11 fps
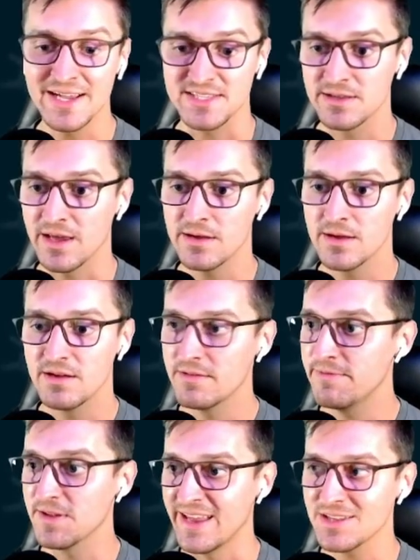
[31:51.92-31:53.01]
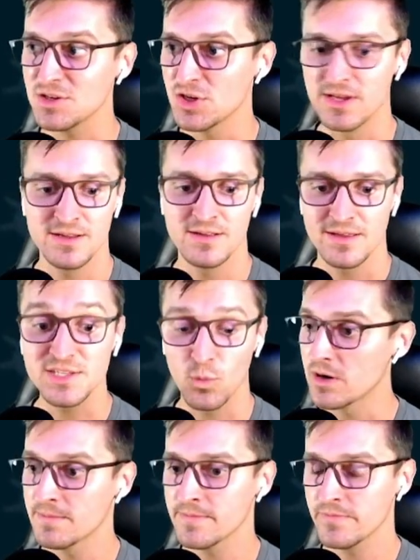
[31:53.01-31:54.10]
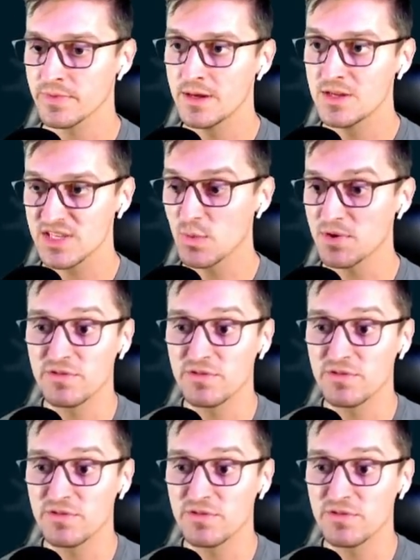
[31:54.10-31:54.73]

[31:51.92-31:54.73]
Water before going down to yet another Zen Headbutt.